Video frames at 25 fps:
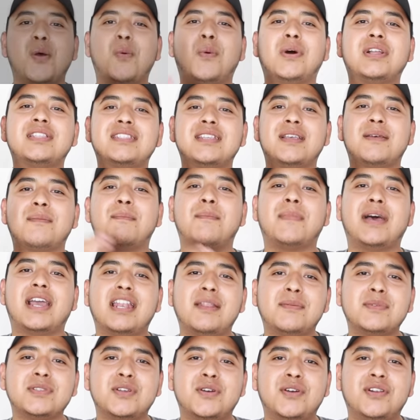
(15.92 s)
What's up,
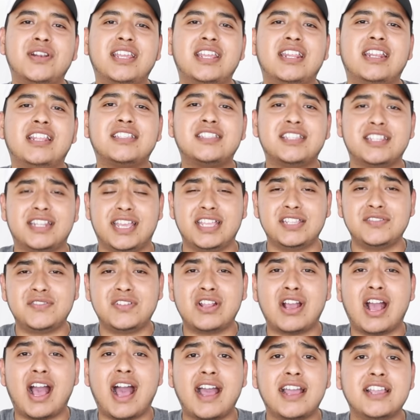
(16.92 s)
my name is Jorge, and in today's
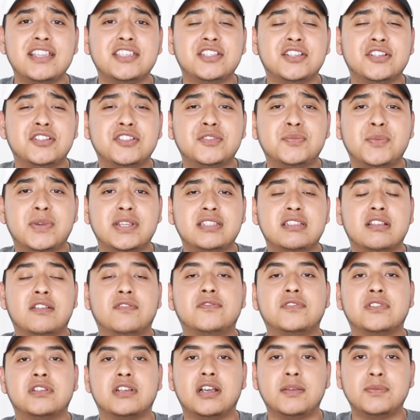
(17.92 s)
video, I challenge
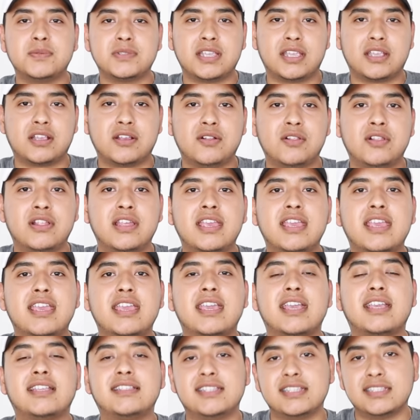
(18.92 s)
myself to upcycle
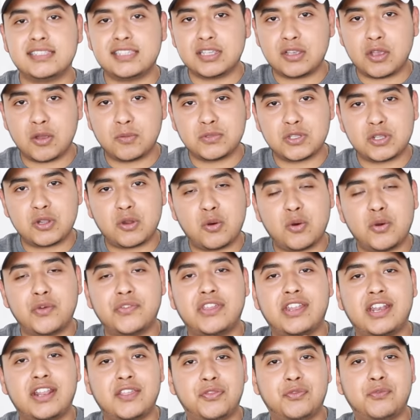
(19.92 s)
existing home
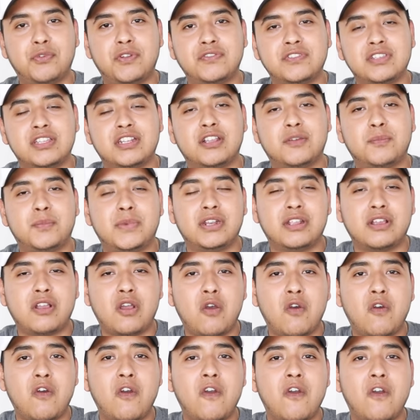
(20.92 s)
decor that I thrifted a bit
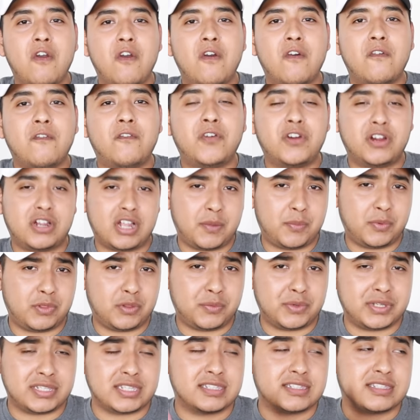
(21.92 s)
ago for a
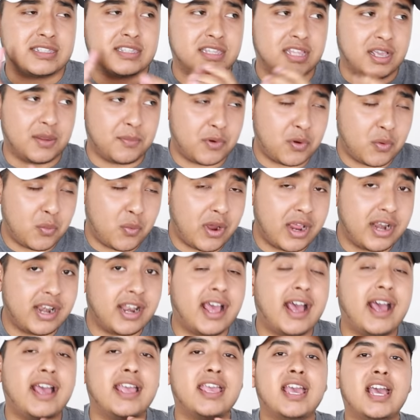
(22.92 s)
couple of reasons. Number
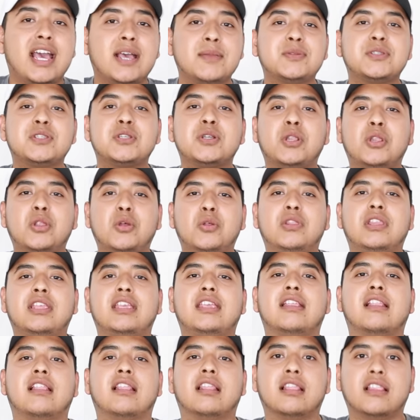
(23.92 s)
one, I
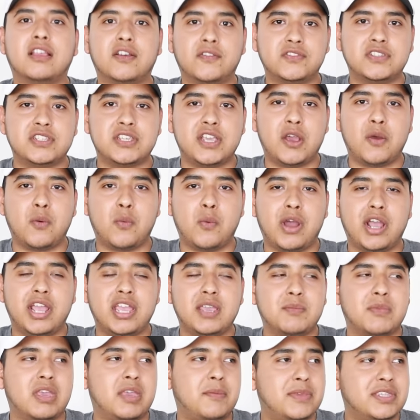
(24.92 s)
absolutely love
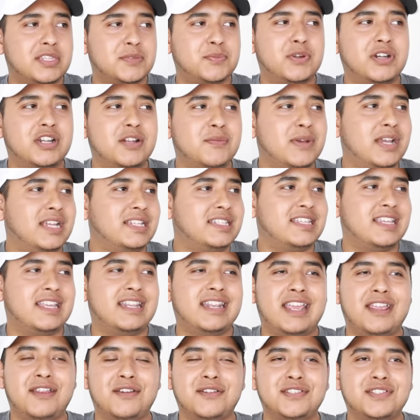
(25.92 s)
DIYing. Maybe it's part of my D
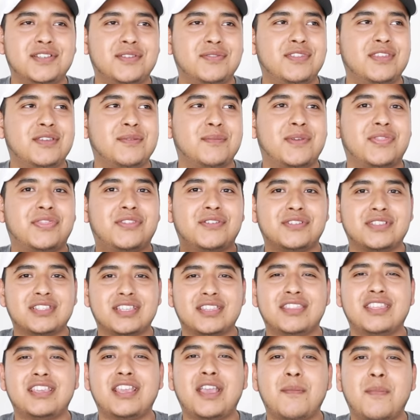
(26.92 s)
N A or something, but there's
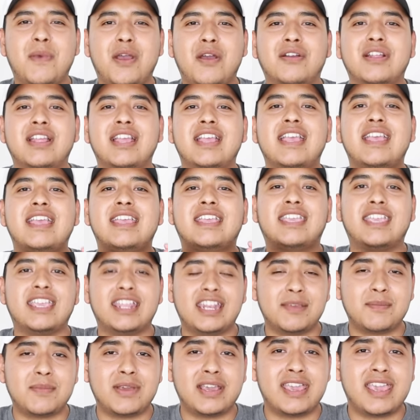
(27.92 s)
something about
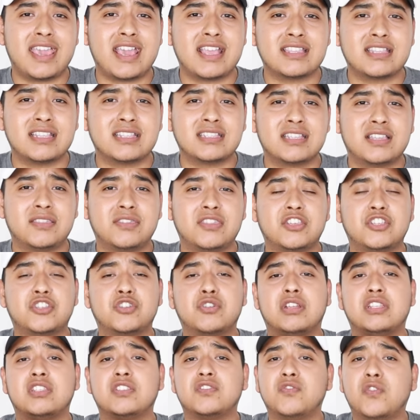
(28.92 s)
getting my hands on something,
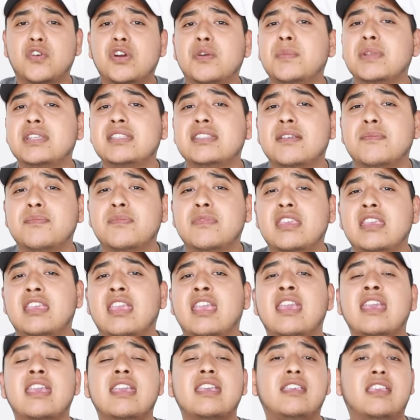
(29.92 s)
transforming something,
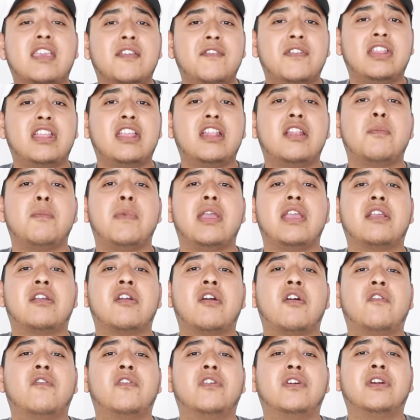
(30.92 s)
giving it a
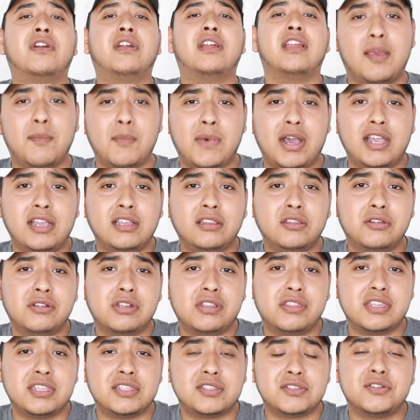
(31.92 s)
makeover. Am I
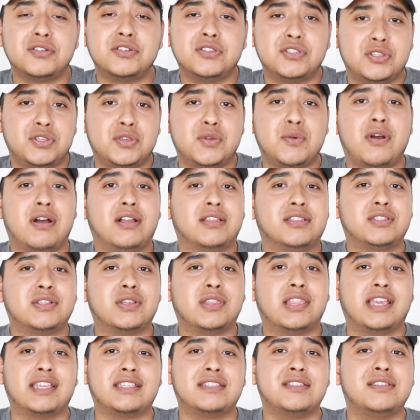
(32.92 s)
alone in this, or do you
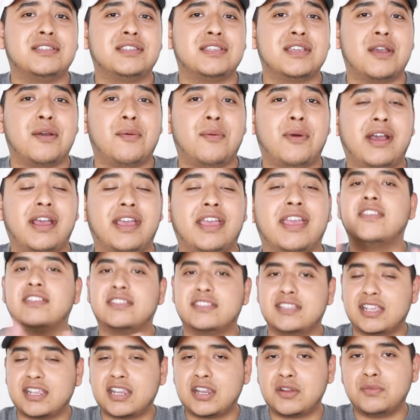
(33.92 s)
also like to D I Y? The
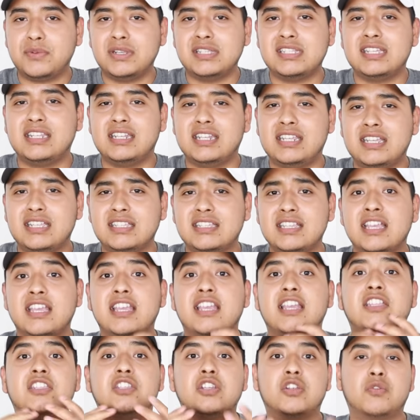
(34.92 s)
second reason is
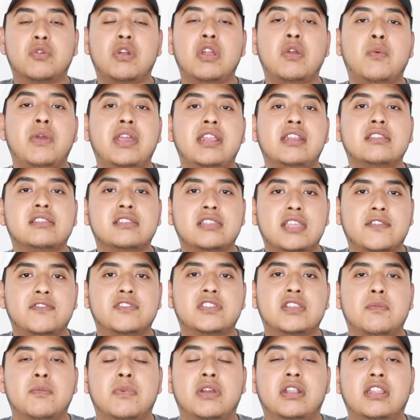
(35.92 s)
it's a great way to
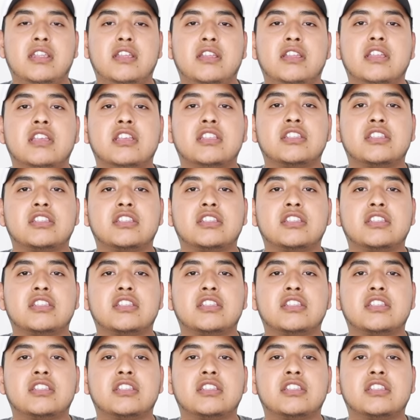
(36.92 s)
save some money